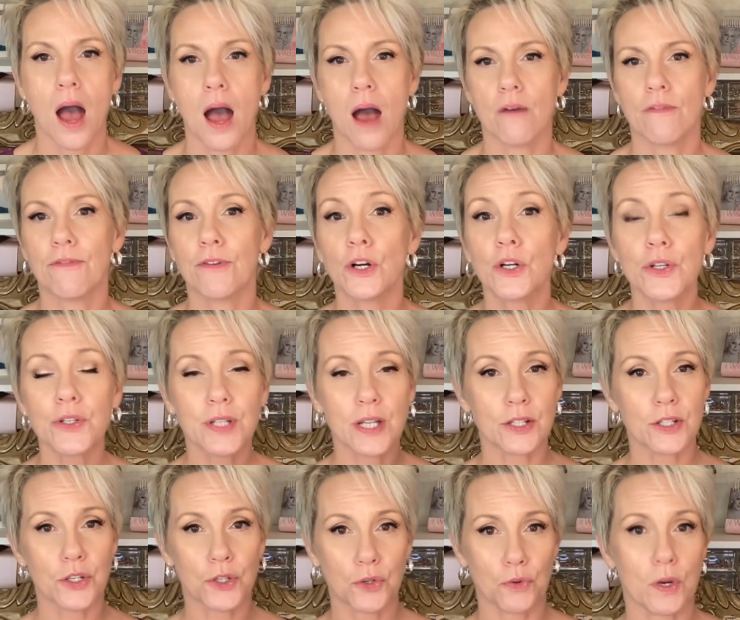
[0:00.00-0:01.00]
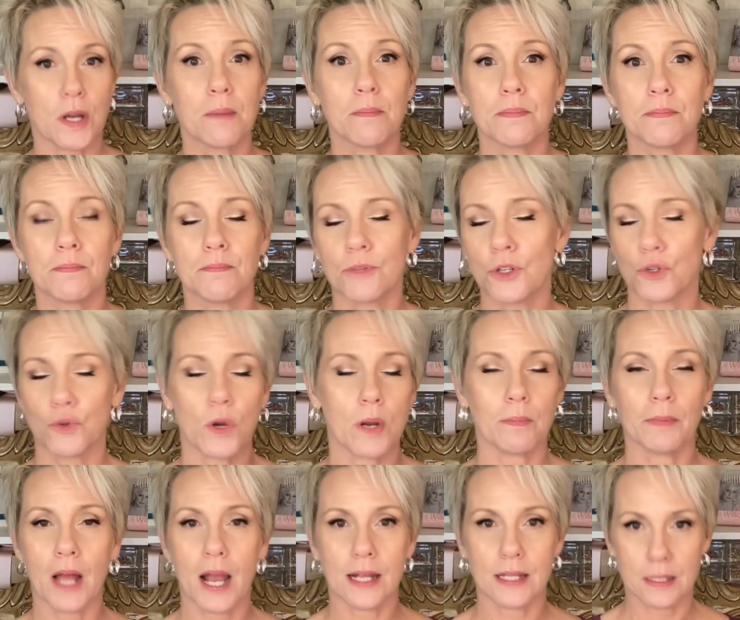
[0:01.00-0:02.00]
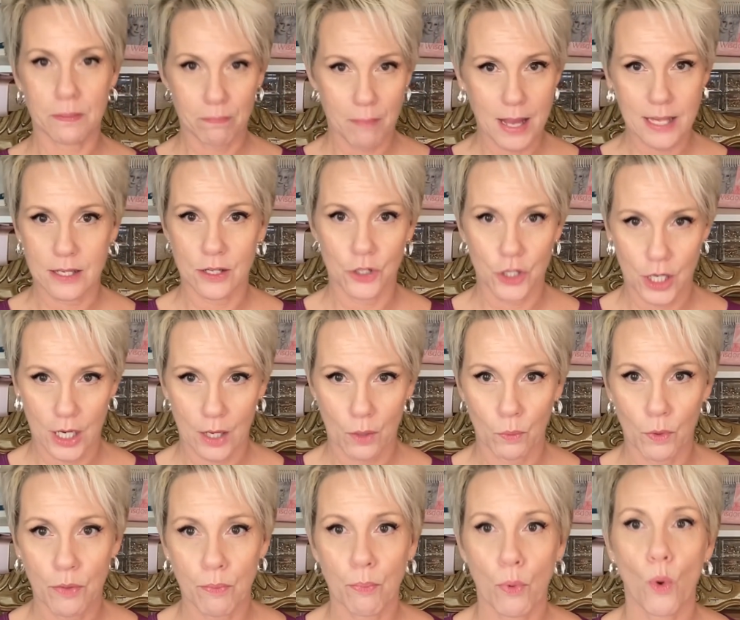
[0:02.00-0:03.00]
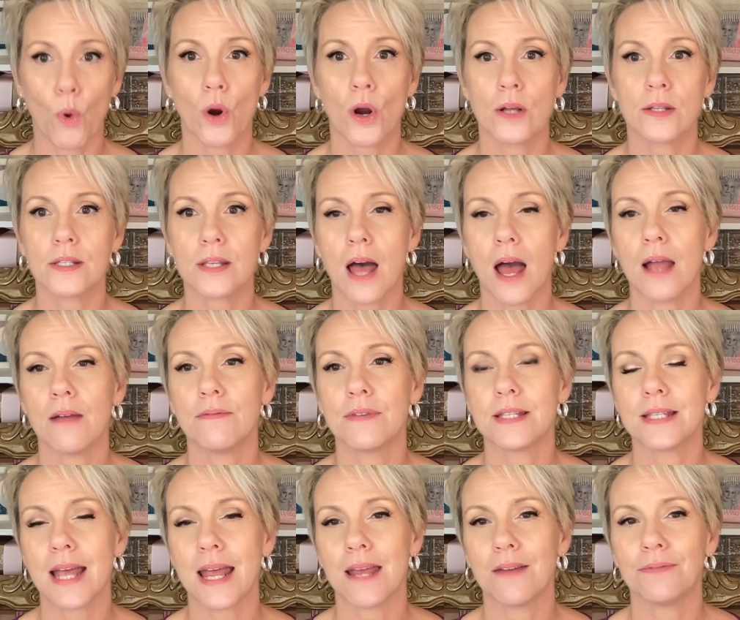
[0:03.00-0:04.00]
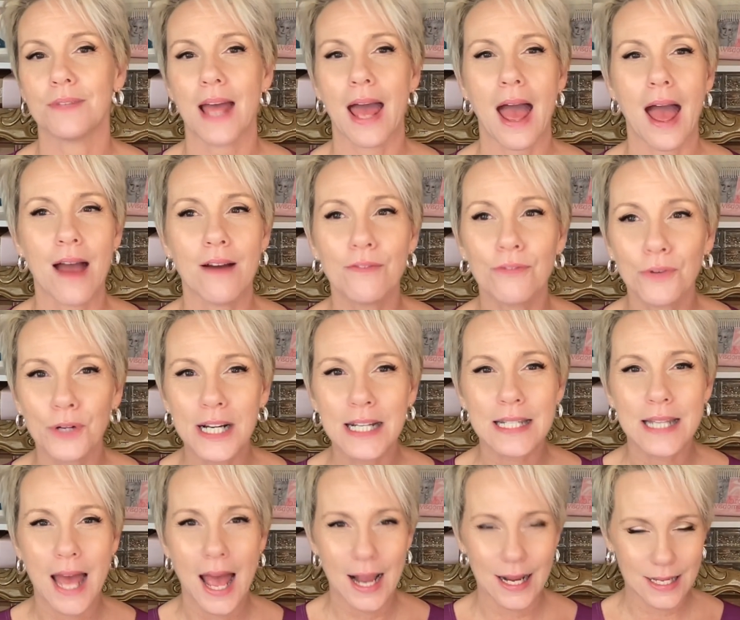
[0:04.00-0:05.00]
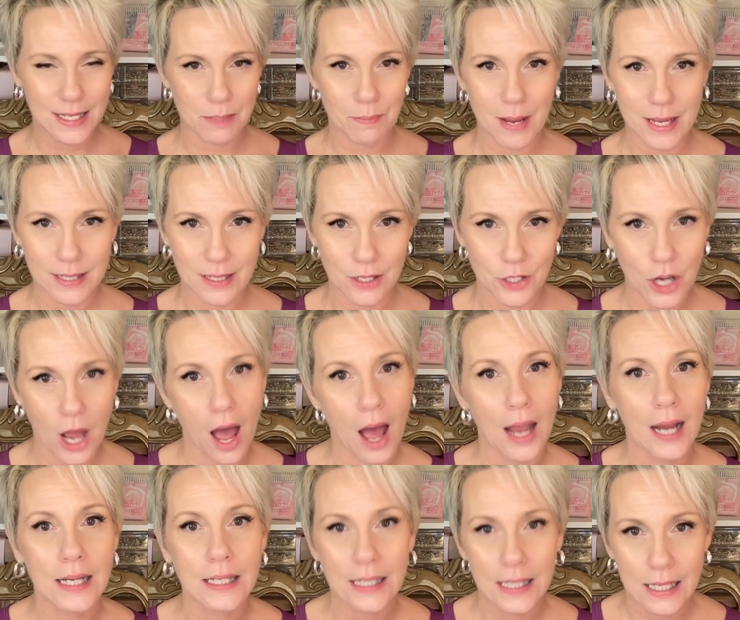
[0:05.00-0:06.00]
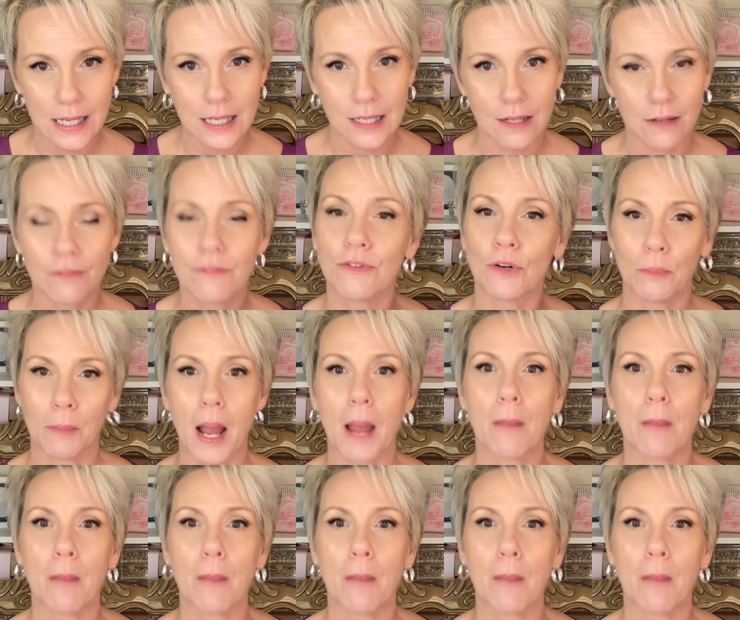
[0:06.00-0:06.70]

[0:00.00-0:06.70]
First, it streamlines messaging. With boards, I've saved every text message I need for my